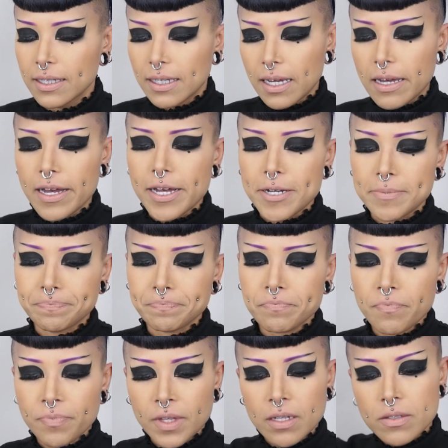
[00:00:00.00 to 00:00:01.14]
Um,
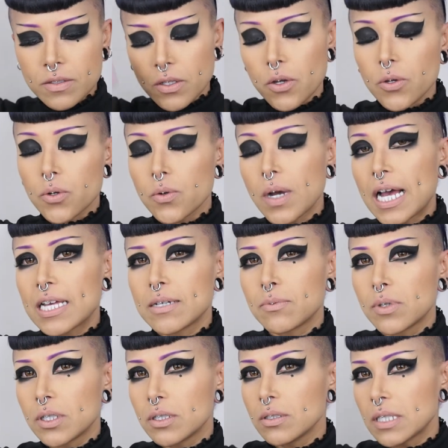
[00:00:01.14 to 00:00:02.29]
so I
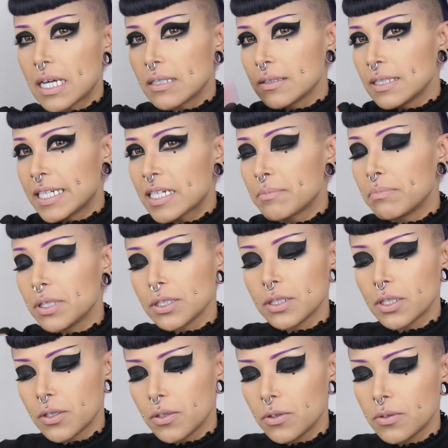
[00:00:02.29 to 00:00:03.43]
will link
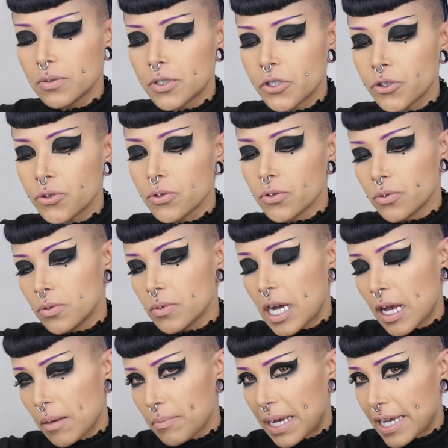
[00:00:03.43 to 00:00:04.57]
below to
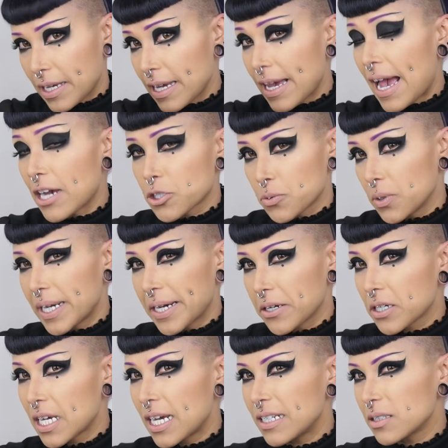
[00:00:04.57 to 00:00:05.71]
uh, my actual
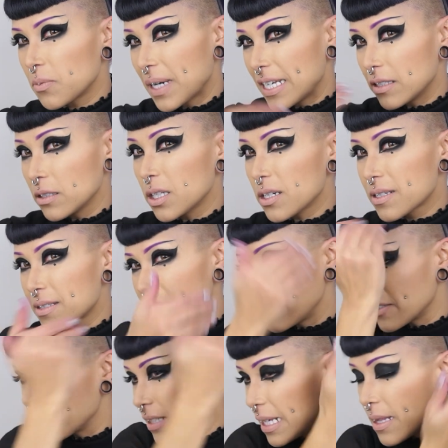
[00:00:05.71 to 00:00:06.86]
haircut, the way it looks
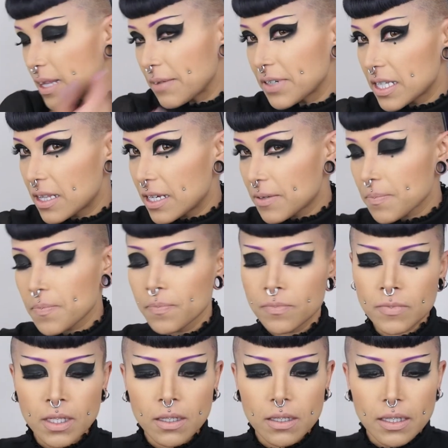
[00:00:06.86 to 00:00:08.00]
underneath everything,
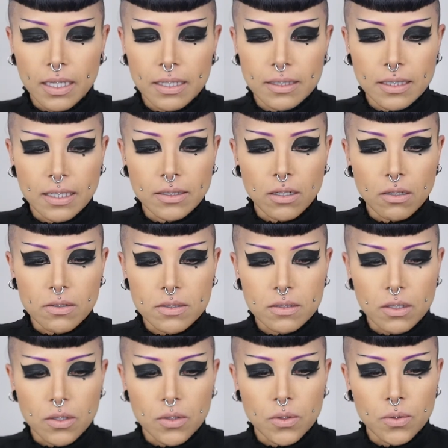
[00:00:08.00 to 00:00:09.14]
and then
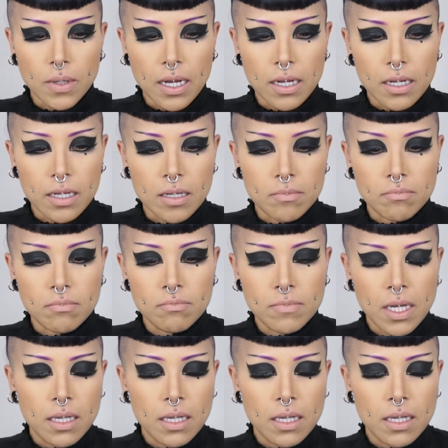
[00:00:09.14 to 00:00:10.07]
also um,